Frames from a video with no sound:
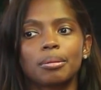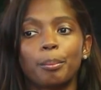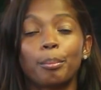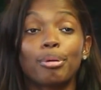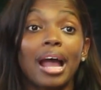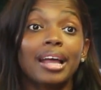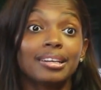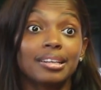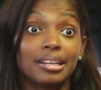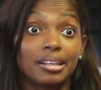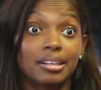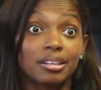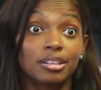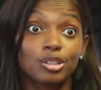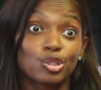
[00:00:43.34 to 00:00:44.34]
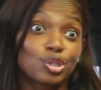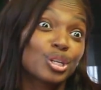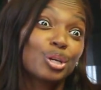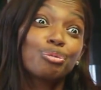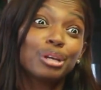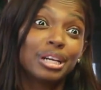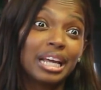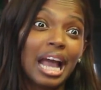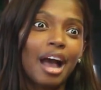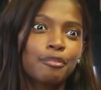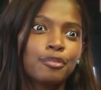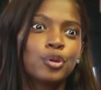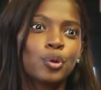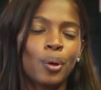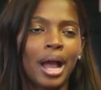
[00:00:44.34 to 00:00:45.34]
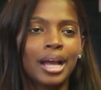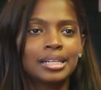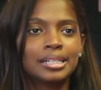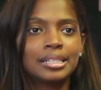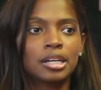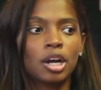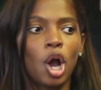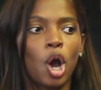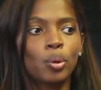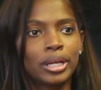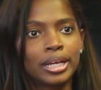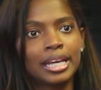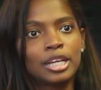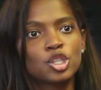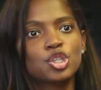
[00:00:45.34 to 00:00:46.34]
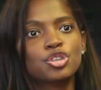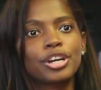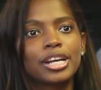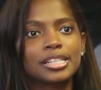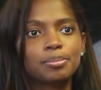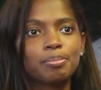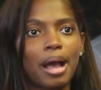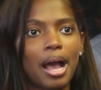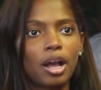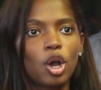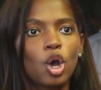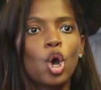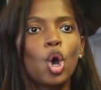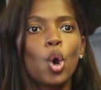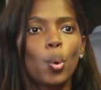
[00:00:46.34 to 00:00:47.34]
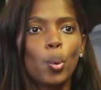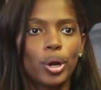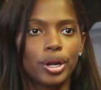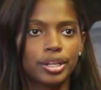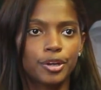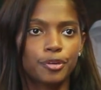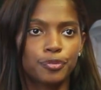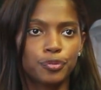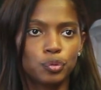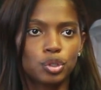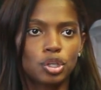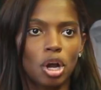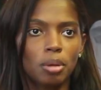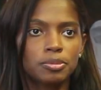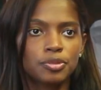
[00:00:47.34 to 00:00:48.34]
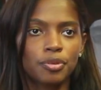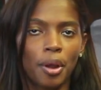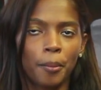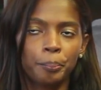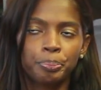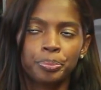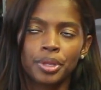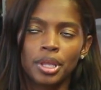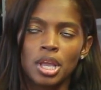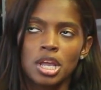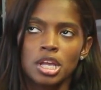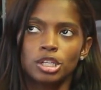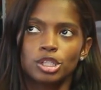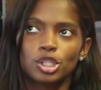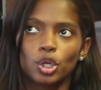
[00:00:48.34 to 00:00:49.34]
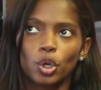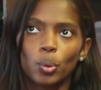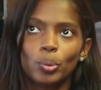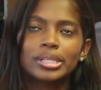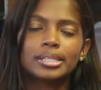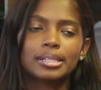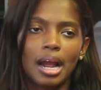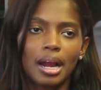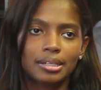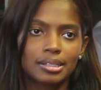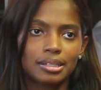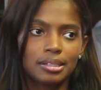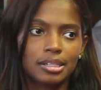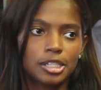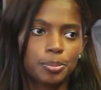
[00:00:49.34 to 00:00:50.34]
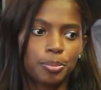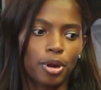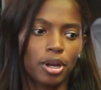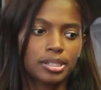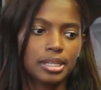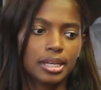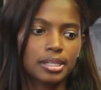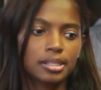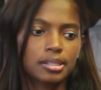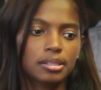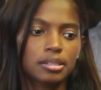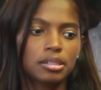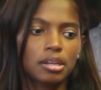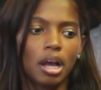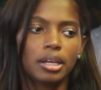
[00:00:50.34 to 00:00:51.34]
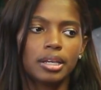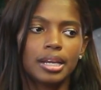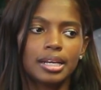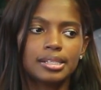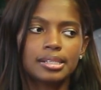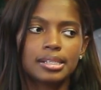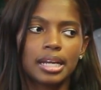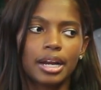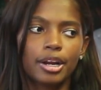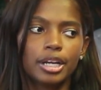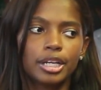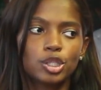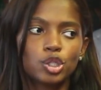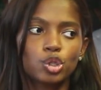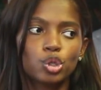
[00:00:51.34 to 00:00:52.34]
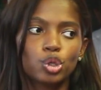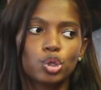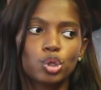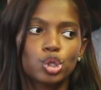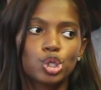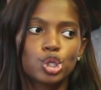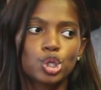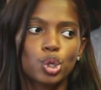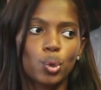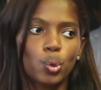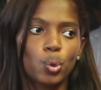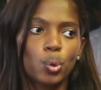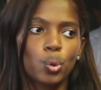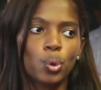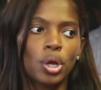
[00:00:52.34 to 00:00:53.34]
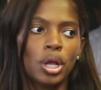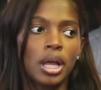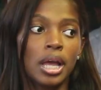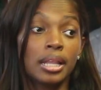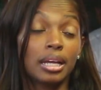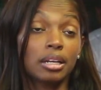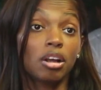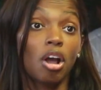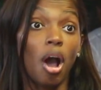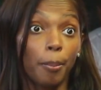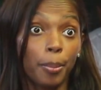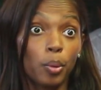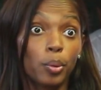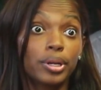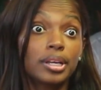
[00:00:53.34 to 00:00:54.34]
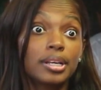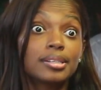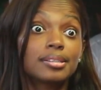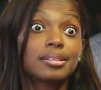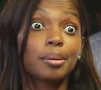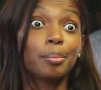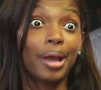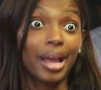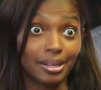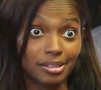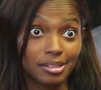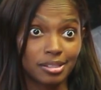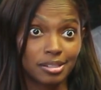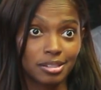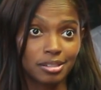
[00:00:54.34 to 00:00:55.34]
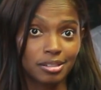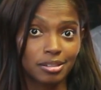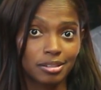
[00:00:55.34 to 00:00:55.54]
branded, so they really have no idea how they can trace back where their food comes from. So we started this process not necessarily to show that Copperwood is the best,